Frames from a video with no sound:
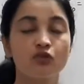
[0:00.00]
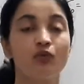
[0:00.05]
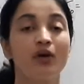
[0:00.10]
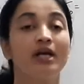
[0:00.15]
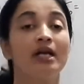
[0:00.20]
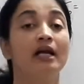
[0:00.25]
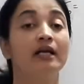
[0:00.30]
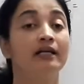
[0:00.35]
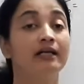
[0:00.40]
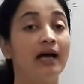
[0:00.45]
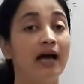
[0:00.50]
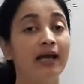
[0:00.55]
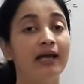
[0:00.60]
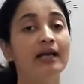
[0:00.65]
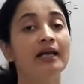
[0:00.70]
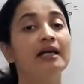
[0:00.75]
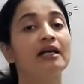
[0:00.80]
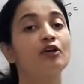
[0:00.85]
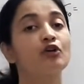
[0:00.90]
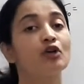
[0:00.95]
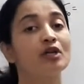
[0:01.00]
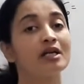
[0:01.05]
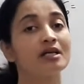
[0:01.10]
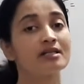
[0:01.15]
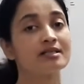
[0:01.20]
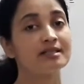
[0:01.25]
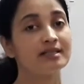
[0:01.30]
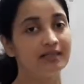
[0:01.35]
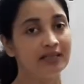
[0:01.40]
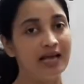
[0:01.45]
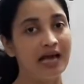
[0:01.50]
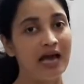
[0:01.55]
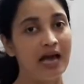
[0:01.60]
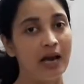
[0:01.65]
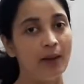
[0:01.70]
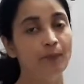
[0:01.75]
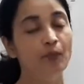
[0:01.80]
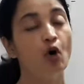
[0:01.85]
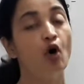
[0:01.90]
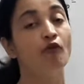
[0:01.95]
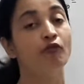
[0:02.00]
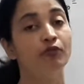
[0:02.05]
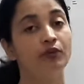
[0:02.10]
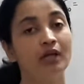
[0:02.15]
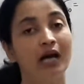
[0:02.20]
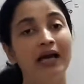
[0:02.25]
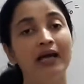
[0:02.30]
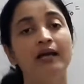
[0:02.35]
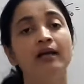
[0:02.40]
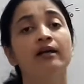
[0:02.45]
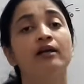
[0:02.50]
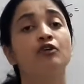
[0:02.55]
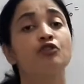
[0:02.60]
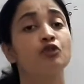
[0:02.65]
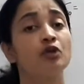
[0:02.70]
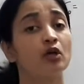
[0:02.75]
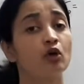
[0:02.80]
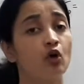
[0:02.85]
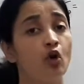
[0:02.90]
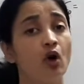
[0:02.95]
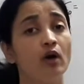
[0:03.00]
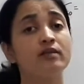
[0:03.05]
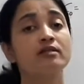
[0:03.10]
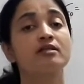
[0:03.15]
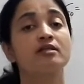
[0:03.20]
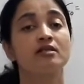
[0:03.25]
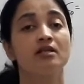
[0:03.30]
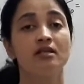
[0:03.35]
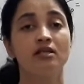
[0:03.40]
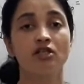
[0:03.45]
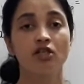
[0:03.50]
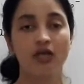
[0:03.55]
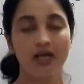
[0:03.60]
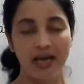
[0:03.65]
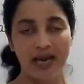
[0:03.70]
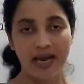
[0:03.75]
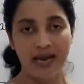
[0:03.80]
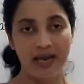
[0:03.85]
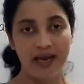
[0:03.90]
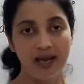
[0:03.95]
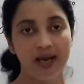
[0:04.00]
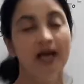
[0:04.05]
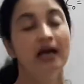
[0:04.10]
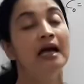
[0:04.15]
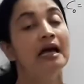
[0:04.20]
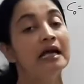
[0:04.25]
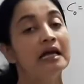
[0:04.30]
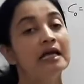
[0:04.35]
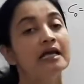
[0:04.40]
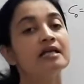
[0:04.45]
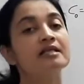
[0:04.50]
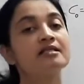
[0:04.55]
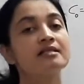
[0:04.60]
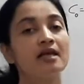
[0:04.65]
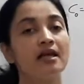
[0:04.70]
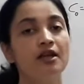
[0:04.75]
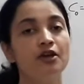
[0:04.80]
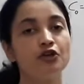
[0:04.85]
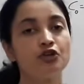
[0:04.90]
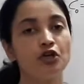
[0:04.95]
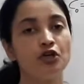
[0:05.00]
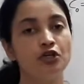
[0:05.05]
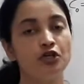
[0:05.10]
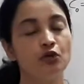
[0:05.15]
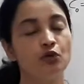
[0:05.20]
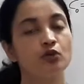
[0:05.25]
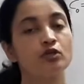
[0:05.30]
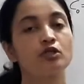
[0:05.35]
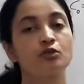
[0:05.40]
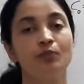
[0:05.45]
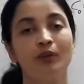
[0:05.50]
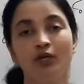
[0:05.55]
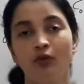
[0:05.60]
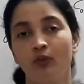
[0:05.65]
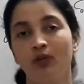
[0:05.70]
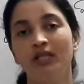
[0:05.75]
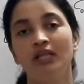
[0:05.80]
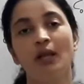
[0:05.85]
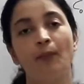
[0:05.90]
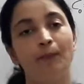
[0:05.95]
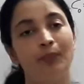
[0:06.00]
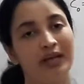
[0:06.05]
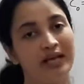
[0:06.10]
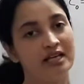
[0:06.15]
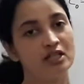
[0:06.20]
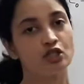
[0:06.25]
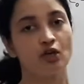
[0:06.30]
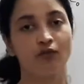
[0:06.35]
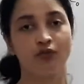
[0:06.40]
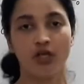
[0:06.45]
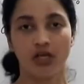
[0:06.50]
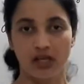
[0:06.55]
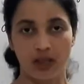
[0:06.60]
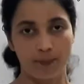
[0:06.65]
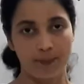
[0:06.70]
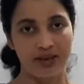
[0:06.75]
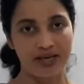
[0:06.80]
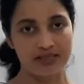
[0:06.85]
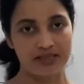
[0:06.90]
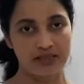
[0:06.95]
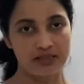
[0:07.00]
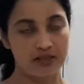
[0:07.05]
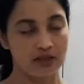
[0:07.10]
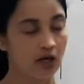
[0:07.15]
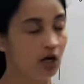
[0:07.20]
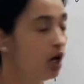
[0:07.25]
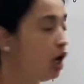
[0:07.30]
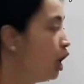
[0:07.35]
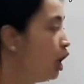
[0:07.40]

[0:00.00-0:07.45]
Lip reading: when a dielectric slab of dielectric constant K is introduced between the plates of the capacitor.